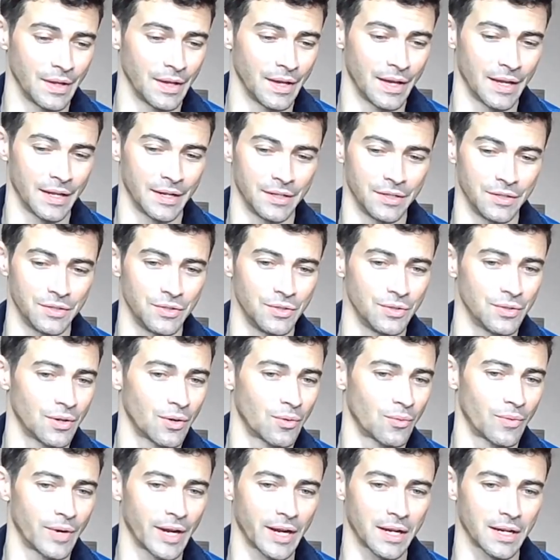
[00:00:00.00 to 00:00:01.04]
and you
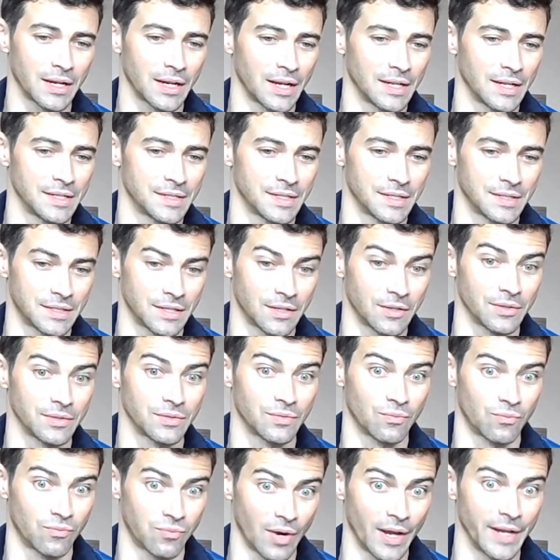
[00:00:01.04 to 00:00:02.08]
don't recognize it till it's
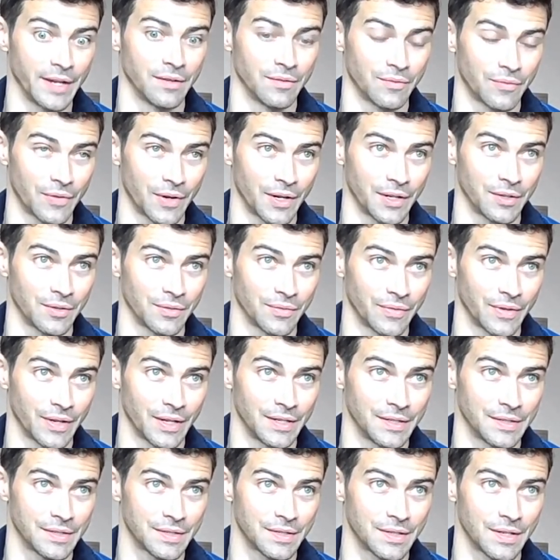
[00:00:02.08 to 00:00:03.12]
right in front of your
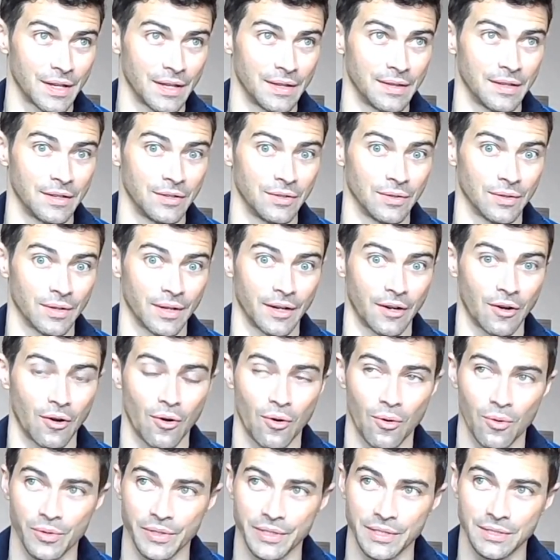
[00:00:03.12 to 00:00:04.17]
face. And then you're like,
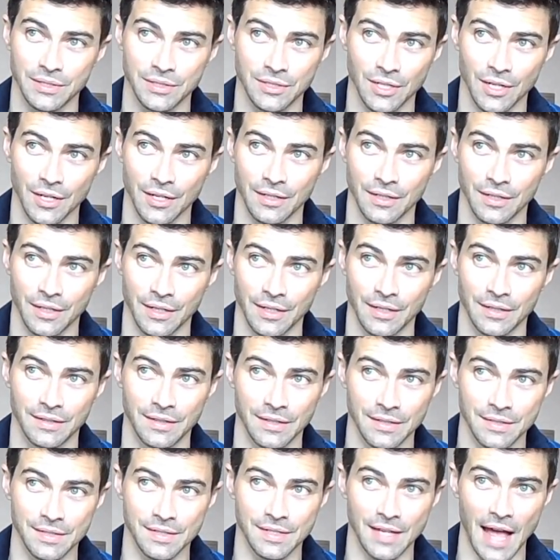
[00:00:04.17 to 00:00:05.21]
holy shit, like,
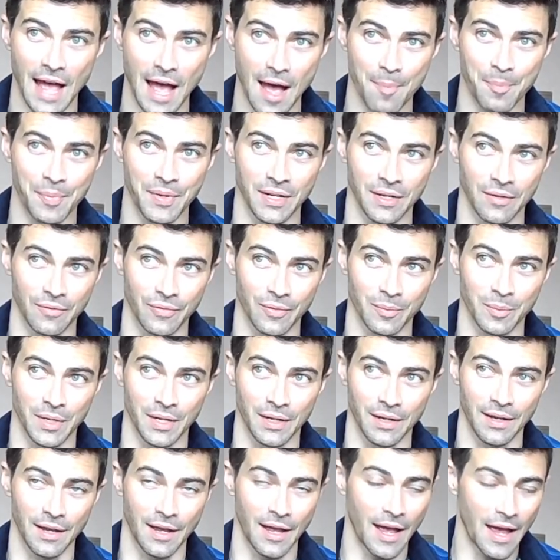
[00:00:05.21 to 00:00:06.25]
this is happening for me.
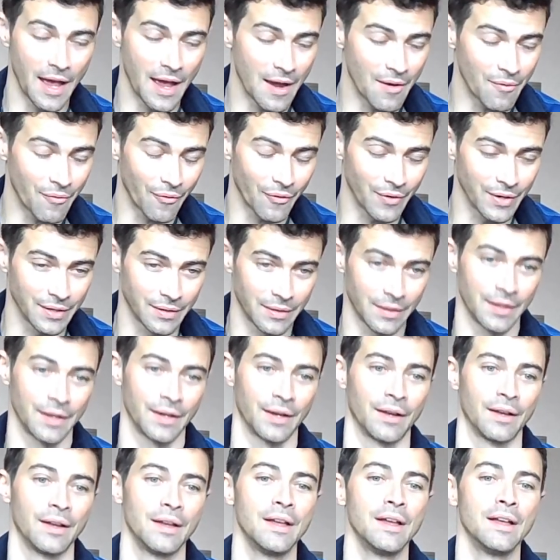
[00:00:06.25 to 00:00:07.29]
Everything.
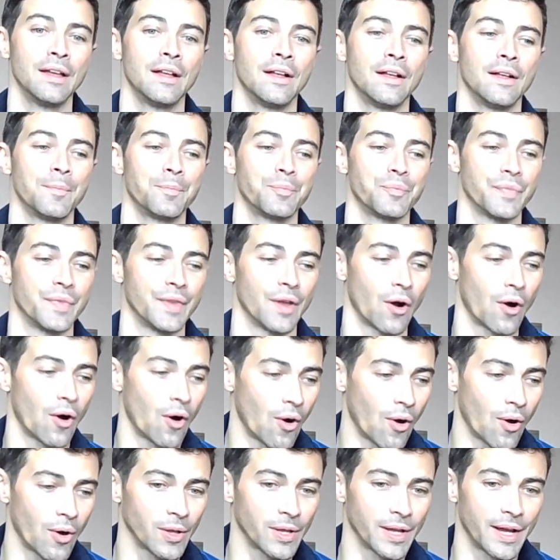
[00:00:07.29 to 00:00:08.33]
And
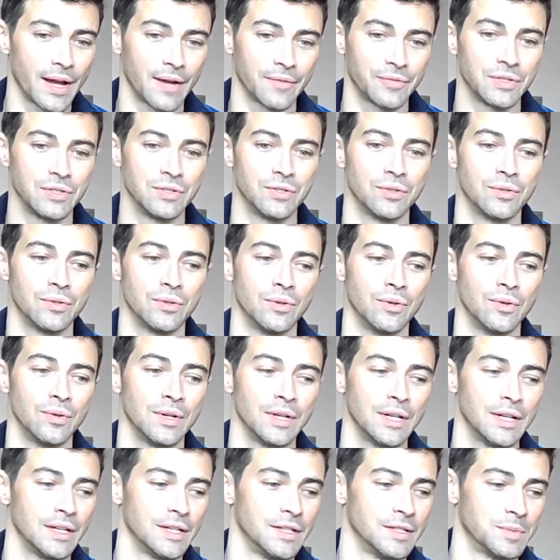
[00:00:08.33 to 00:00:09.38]
all I have to do
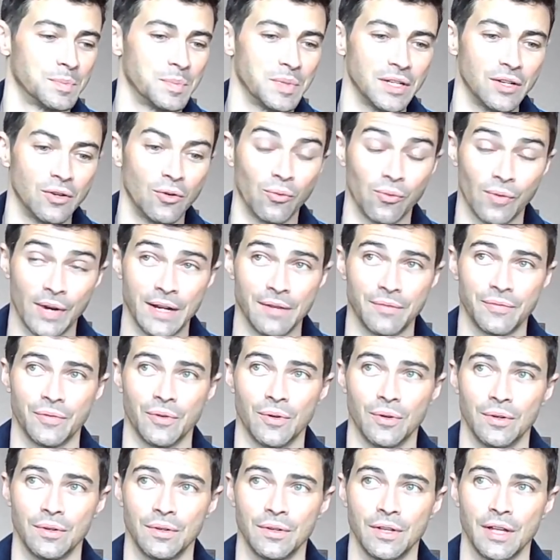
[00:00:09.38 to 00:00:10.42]
is be grateful,
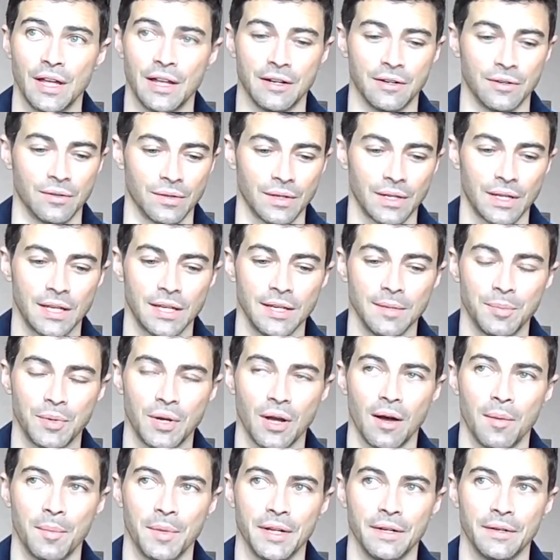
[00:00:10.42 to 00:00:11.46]
and it'll keep
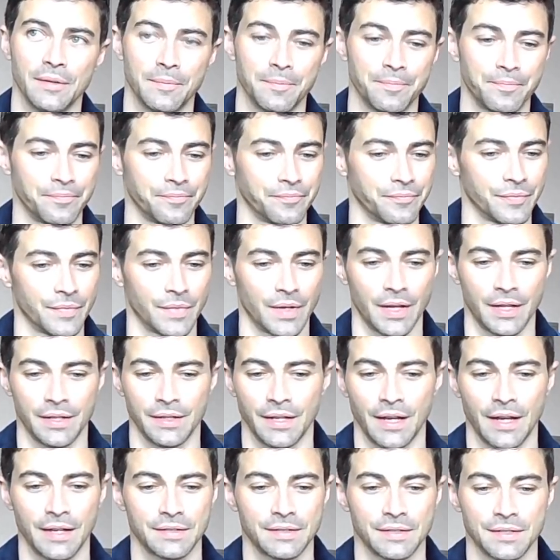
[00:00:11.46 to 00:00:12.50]
coming. And
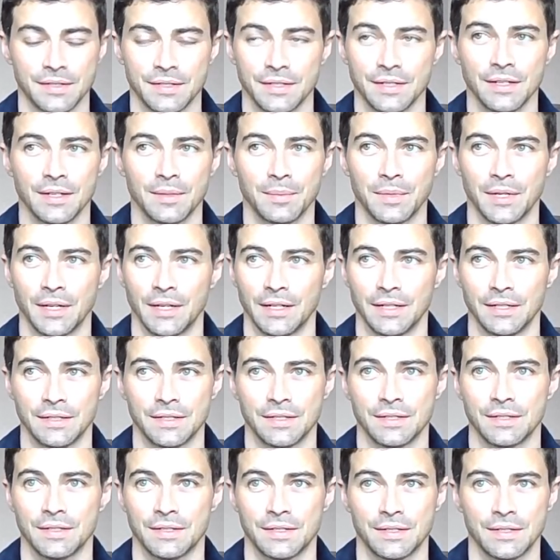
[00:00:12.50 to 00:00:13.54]
that's just it, man. It's
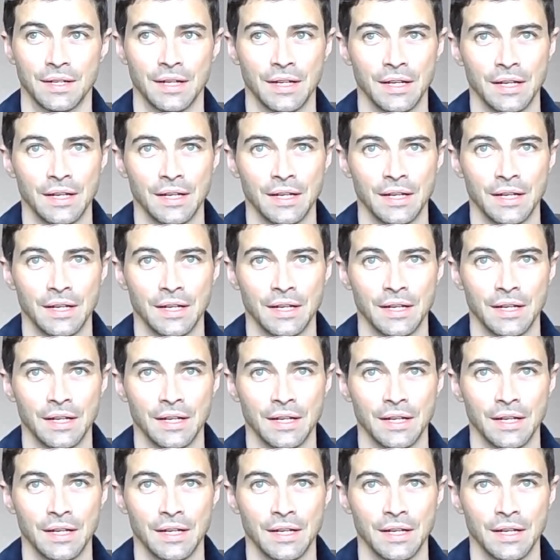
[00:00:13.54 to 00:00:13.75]
just,